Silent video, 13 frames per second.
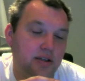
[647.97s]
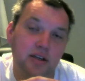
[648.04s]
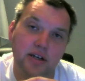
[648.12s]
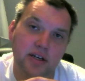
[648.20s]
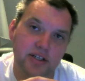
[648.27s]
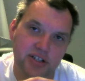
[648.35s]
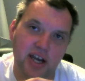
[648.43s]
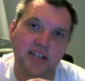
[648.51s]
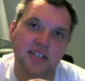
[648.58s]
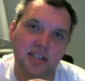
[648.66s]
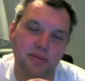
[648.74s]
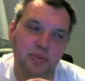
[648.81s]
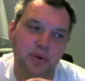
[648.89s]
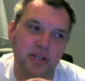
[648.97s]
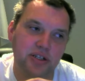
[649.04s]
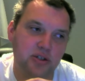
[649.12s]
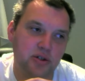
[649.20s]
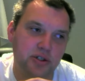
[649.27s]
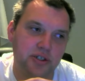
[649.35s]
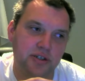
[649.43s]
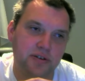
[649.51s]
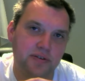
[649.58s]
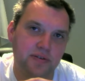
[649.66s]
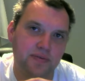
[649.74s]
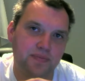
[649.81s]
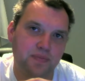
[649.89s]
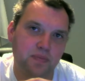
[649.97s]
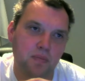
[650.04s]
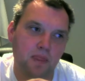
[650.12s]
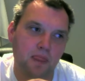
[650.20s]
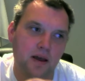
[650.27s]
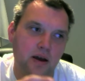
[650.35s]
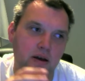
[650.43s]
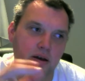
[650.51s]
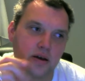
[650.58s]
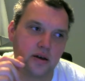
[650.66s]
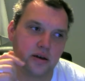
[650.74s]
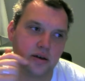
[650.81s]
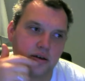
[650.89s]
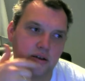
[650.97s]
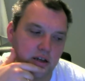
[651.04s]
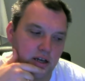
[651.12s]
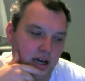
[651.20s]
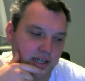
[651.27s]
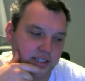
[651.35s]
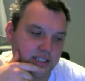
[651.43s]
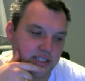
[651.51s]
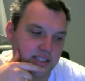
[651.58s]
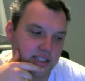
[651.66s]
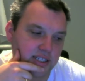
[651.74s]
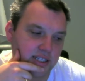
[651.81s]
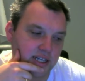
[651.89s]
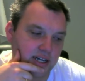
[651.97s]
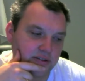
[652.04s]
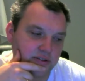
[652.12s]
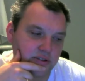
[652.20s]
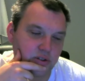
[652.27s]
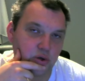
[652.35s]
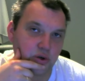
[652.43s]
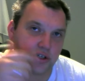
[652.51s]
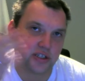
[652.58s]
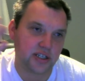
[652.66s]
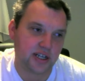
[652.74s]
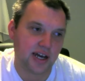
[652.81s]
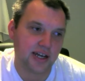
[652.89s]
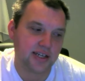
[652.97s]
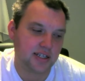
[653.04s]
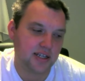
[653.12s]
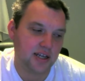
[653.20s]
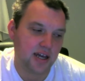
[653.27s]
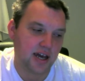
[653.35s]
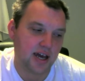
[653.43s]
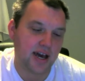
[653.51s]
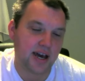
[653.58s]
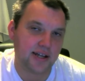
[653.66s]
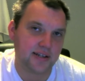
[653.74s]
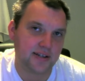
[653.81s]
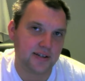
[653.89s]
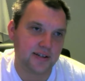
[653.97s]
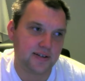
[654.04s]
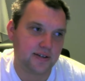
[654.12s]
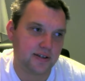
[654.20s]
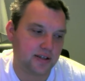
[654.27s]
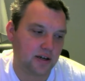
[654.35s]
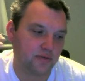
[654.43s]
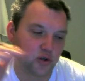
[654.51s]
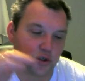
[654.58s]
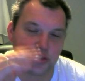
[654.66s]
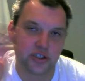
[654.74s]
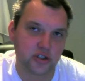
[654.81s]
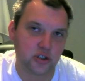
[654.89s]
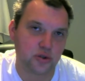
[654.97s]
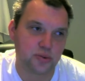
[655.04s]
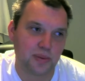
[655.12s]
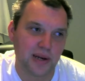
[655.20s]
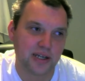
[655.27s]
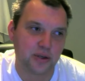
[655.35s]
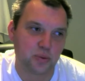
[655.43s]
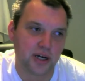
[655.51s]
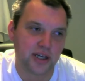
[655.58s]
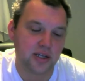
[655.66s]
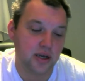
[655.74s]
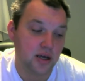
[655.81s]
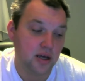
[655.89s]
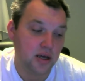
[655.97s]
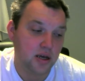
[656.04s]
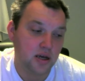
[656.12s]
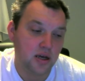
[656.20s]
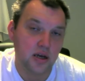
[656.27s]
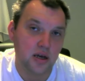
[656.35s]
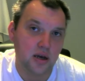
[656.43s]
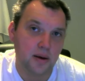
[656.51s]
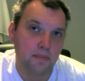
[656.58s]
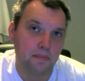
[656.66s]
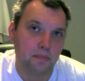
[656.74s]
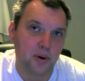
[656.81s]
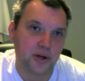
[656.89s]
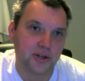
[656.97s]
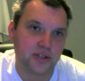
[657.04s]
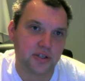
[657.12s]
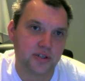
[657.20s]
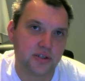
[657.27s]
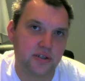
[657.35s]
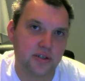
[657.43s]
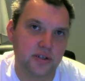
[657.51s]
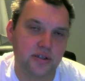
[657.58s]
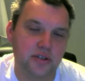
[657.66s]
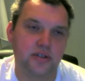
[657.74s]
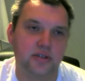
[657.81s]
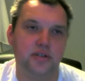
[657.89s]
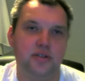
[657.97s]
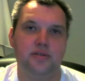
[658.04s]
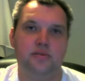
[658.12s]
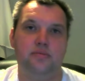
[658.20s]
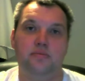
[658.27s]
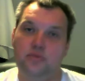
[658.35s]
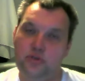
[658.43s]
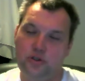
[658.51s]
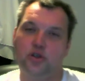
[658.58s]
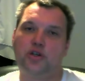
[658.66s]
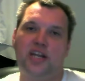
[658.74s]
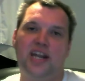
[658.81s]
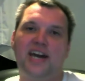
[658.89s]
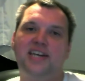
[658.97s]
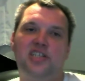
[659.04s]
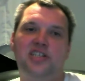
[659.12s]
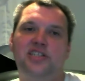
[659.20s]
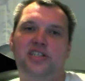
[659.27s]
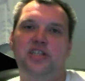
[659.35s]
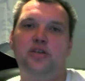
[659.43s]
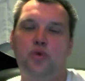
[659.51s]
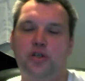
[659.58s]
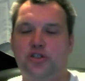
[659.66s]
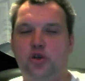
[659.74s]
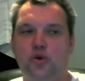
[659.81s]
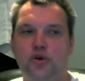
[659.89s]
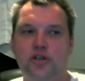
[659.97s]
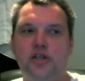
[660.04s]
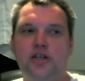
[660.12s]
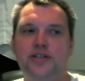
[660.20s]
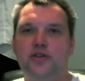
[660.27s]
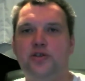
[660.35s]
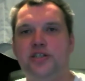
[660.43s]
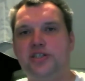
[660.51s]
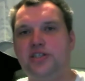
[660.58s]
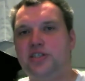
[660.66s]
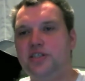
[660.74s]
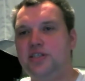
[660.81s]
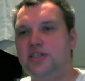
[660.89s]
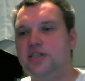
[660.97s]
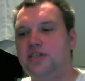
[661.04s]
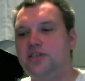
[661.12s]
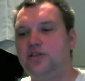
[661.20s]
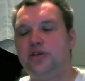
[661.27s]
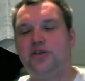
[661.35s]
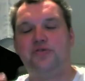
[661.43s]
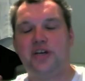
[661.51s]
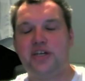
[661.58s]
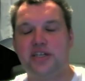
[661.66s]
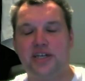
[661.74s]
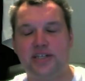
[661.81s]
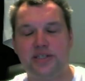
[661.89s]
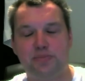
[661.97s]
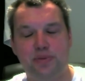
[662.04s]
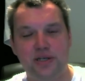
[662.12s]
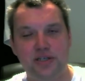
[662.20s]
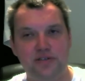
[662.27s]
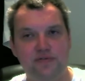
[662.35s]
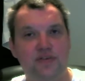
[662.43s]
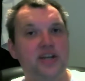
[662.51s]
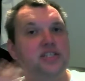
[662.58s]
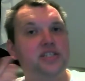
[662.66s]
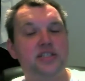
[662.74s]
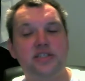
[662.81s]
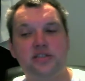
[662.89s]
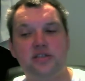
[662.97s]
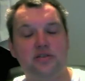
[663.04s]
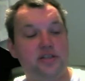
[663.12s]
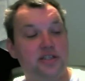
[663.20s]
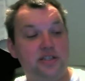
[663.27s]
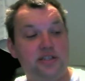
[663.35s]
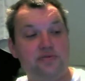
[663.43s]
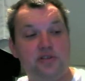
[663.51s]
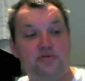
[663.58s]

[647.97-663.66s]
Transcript: it's actually pretty good. I tested it out during the night, and of course it goes black and white, but you can actually see what's going on. You can see, you can recognize faces, you can even